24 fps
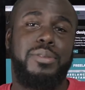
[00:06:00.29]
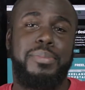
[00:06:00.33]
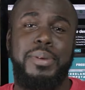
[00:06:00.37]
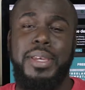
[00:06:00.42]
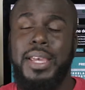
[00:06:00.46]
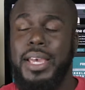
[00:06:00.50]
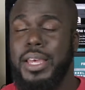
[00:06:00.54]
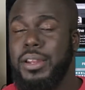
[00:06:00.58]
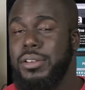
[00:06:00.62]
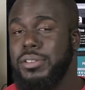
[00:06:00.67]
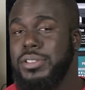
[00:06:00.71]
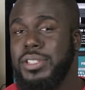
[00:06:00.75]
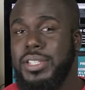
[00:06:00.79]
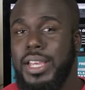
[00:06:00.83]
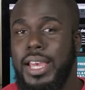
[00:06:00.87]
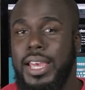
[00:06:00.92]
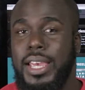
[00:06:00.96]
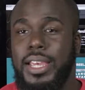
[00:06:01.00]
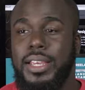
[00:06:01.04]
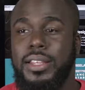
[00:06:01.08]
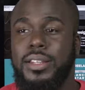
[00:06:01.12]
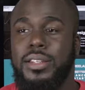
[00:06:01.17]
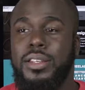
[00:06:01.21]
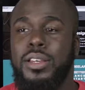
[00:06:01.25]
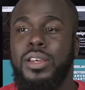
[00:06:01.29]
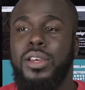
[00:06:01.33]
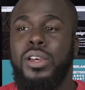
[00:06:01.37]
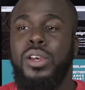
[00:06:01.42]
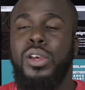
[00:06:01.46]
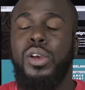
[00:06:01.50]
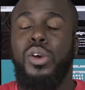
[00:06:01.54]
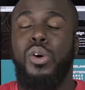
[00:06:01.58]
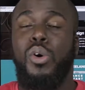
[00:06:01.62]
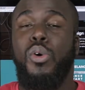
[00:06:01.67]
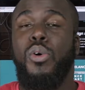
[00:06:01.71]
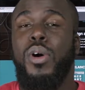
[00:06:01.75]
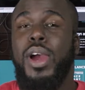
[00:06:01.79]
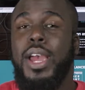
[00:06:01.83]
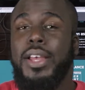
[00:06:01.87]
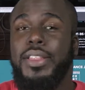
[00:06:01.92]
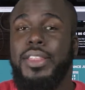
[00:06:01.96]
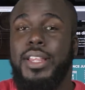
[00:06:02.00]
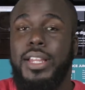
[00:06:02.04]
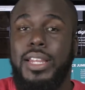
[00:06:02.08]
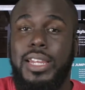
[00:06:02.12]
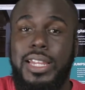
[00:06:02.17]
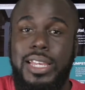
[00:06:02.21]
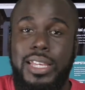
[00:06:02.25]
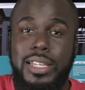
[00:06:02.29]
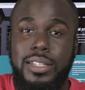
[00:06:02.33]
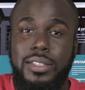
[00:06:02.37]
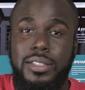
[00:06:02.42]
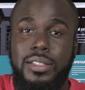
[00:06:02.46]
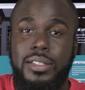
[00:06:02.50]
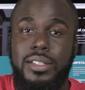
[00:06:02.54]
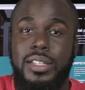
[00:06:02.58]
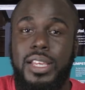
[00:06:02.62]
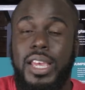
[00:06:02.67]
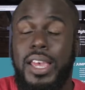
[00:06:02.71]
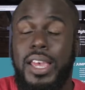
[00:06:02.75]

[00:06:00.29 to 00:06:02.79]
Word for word: to be entertained, or at the least,